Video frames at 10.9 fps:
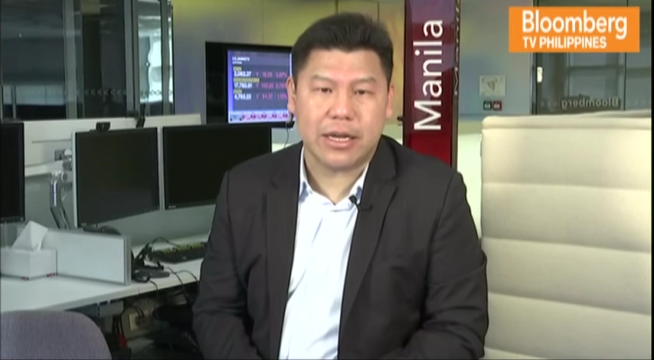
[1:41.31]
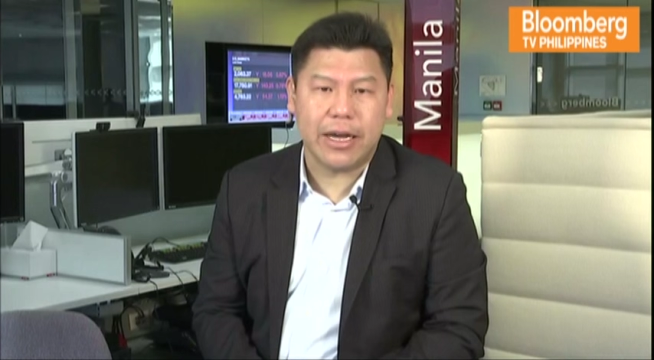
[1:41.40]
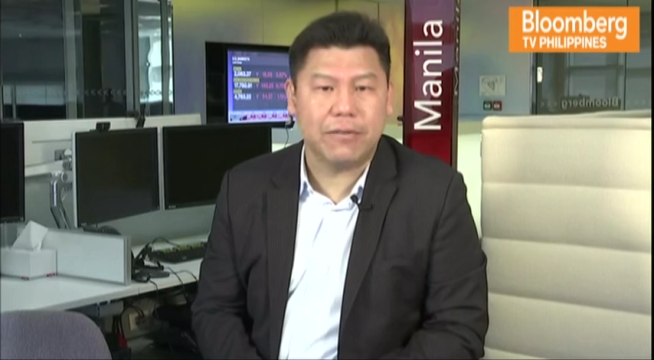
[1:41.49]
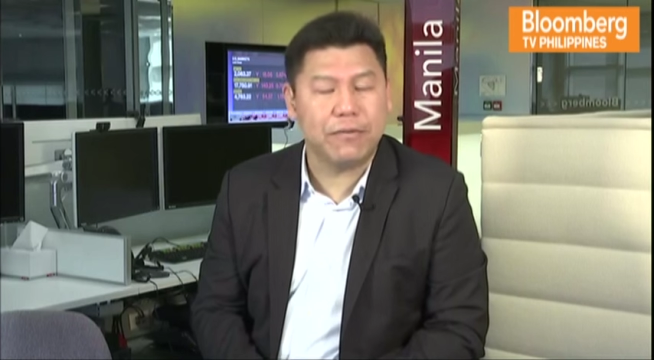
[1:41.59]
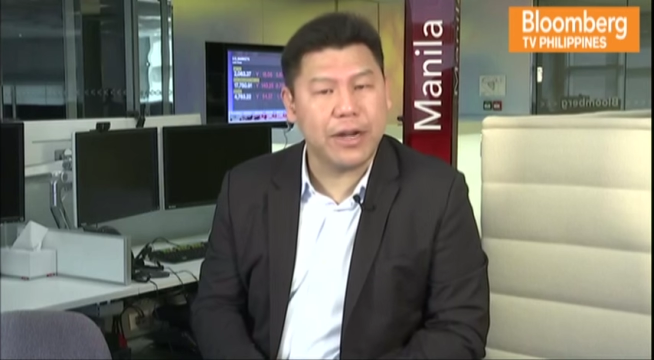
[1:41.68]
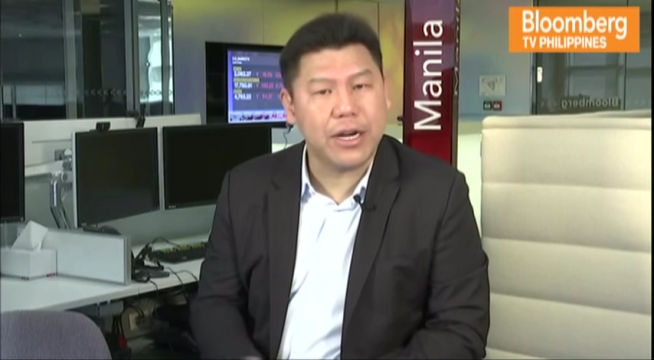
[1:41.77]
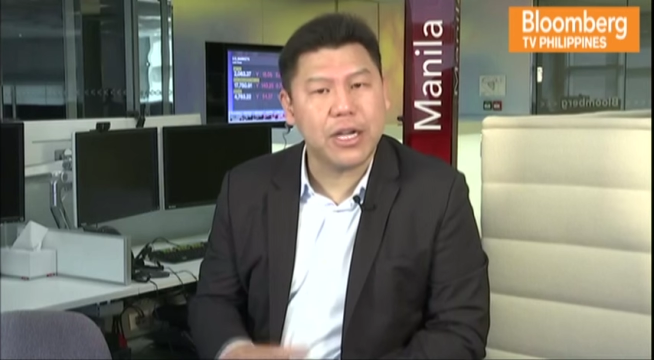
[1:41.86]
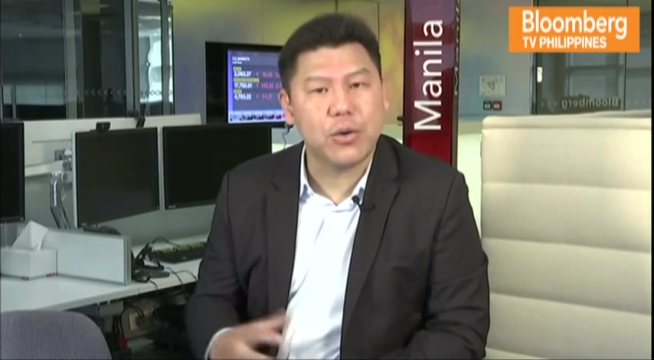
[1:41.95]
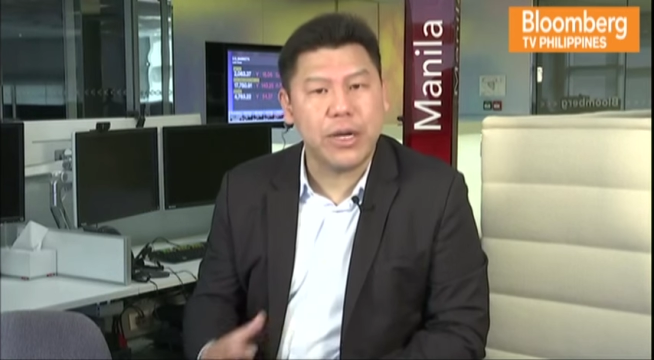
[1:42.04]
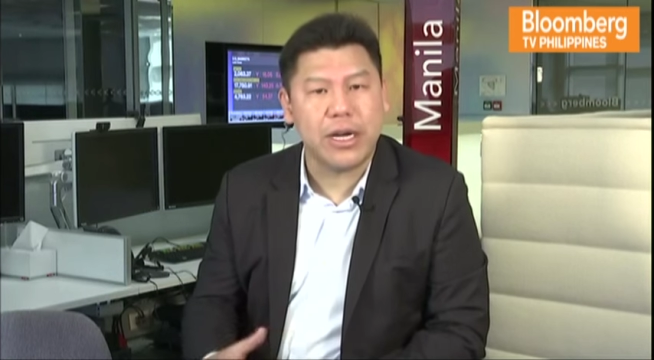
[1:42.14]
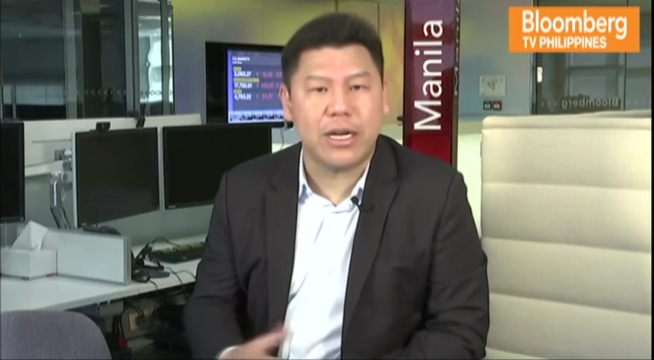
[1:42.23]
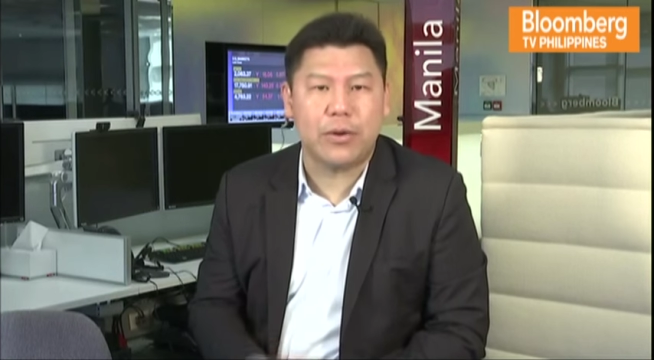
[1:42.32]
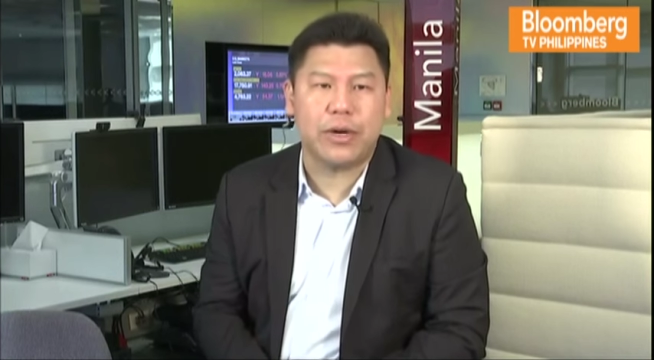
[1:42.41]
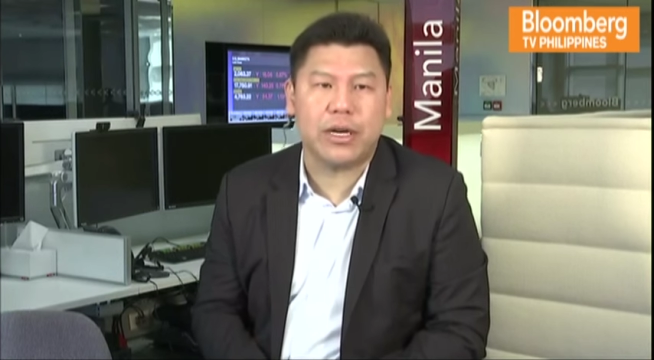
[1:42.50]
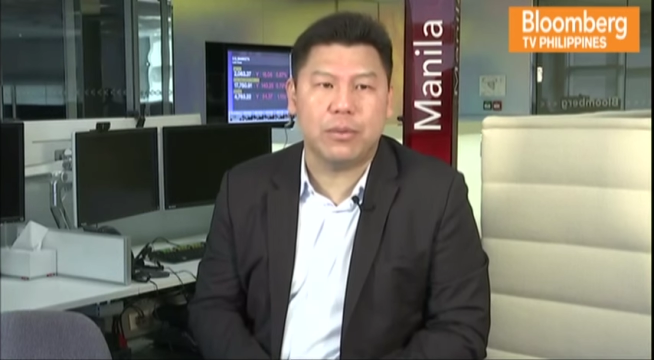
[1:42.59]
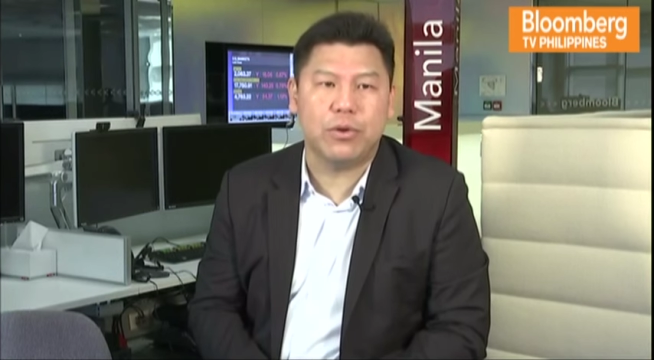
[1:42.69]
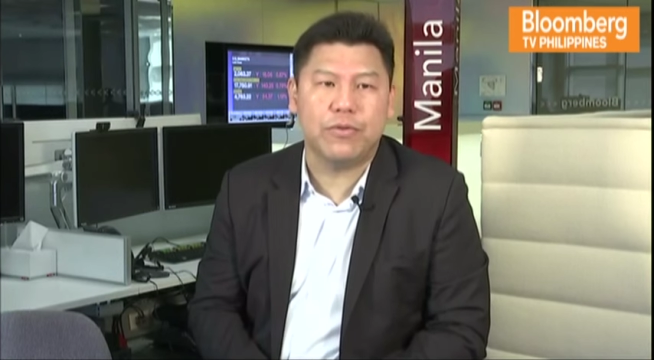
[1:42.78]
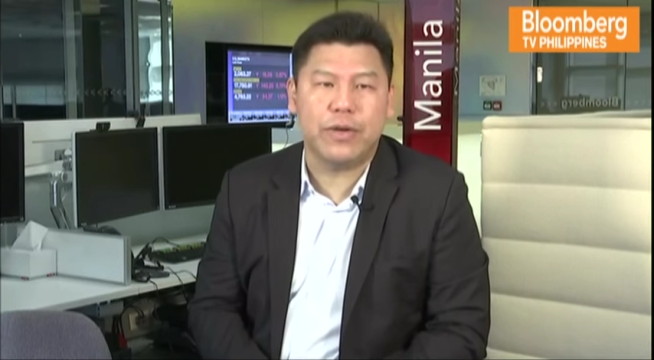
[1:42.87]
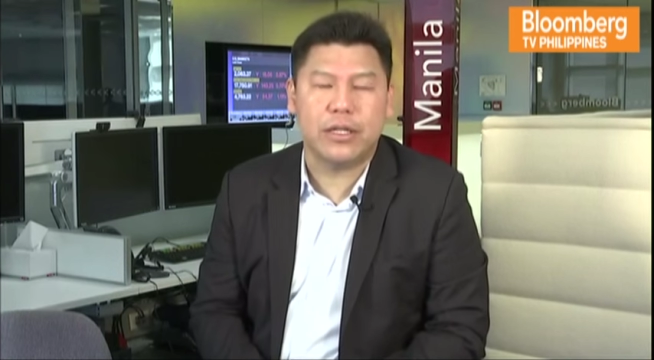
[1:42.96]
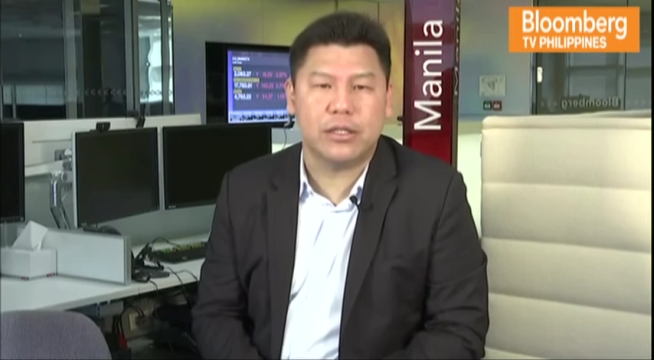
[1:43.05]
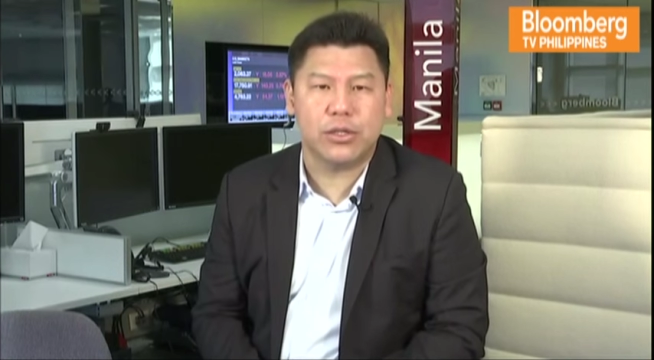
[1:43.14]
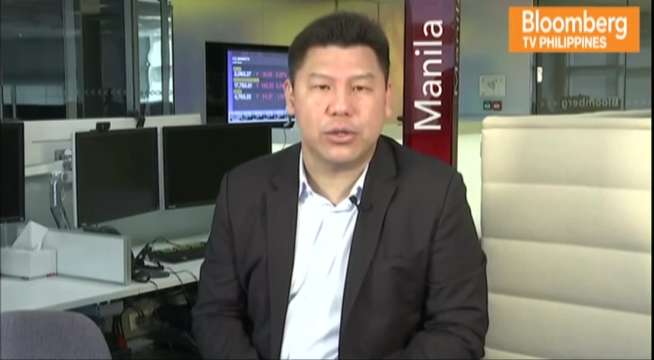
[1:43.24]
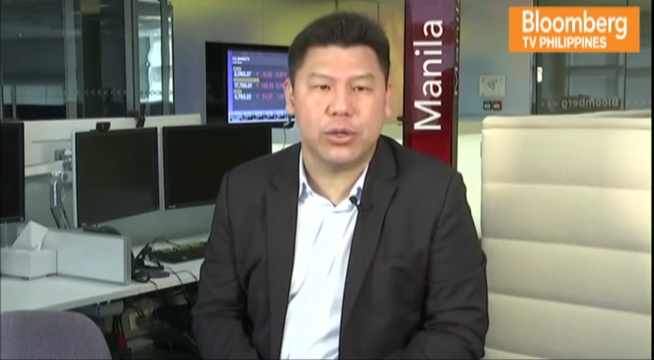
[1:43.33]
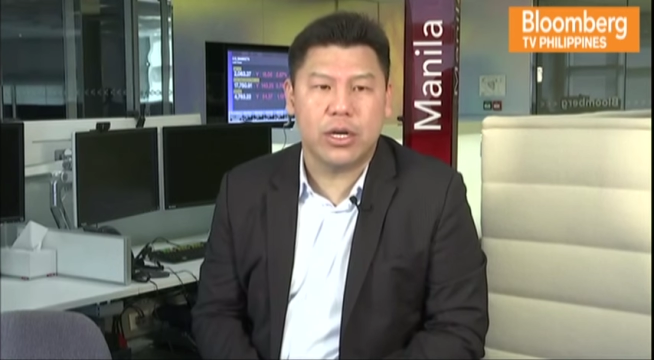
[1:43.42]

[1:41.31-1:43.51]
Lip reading: And very quickly, we're going to move into